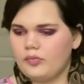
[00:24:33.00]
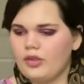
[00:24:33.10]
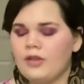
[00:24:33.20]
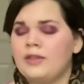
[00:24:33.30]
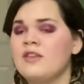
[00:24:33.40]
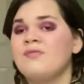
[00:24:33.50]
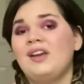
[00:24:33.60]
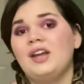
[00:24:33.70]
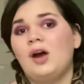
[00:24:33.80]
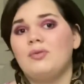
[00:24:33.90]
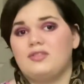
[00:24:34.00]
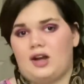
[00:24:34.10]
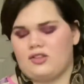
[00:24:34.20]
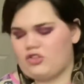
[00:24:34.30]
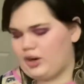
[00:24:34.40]
This video was not
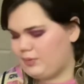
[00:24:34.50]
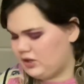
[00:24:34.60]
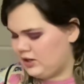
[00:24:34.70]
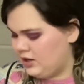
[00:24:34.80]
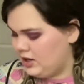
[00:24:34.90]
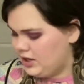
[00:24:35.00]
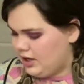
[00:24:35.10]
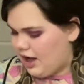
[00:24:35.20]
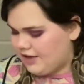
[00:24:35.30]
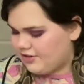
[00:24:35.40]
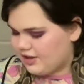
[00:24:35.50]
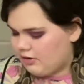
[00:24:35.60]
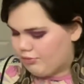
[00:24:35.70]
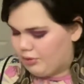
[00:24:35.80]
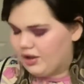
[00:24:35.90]
scripted. I just kind of
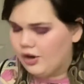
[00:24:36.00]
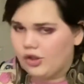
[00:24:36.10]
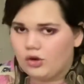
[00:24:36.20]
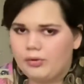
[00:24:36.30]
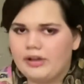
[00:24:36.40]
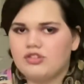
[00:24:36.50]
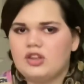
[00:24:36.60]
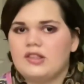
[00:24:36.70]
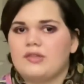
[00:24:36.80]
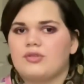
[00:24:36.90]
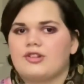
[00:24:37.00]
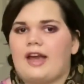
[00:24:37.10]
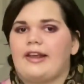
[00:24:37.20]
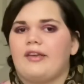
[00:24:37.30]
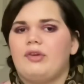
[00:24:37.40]
wrote down all the questions and was kind of
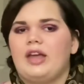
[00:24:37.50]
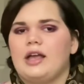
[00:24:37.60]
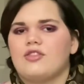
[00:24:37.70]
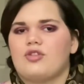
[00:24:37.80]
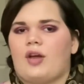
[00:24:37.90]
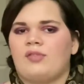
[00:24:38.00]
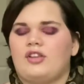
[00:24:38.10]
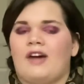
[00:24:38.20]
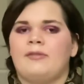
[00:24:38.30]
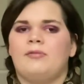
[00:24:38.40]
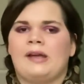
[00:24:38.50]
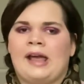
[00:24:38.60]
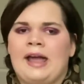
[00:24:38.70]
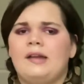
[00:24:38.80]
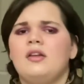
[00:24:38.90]
giving answers off the top of my
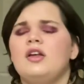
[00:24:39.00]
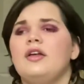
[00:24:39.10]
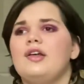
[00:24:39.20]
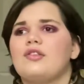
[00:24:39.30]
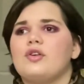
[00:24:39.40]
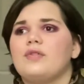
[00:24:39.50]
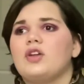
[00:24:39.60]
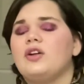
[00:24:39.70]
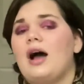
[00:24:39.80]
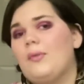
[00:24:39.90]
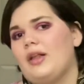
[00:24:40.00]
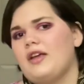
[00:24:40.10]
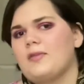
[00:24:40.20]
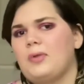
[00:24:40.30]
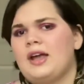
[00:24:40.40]
head. So if they're not well
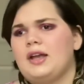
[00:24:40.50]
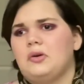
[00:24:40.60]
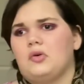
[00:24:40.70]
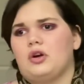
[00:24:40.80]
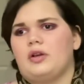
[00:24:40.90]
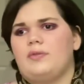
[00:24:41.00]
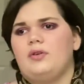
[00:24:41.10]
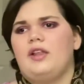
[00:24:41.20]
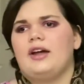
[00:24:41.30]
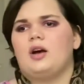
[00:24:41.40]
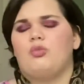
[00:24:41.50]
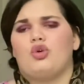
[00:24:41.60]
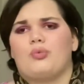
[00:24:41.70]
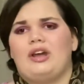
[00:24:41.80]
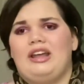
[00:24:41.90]
explained, or if you'd like a more
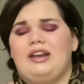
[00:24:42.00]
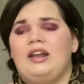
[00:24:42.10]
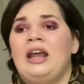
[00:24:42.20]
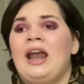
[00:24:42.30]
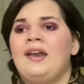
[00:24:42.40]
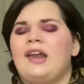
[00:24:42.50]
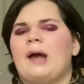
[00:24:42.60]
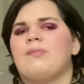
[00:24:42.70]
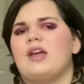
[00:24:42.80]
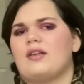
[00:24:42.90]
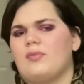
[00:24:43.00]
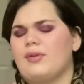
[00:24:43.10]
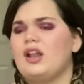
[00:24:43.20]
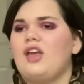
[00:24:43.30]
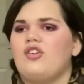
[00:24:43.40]
written, in-depth
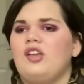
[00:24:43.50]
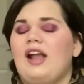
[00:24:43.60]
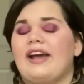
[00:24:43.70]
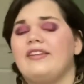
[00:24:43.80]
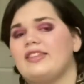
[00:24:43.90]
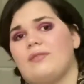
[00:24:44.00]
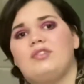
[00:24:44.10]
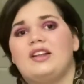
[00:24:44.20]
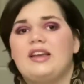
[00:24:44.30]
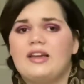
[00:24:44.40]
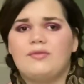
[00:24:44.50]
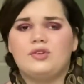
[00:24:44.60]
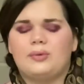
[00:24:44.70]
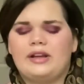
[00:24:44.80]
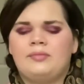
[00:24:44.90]
explanation, I can definitely give you one.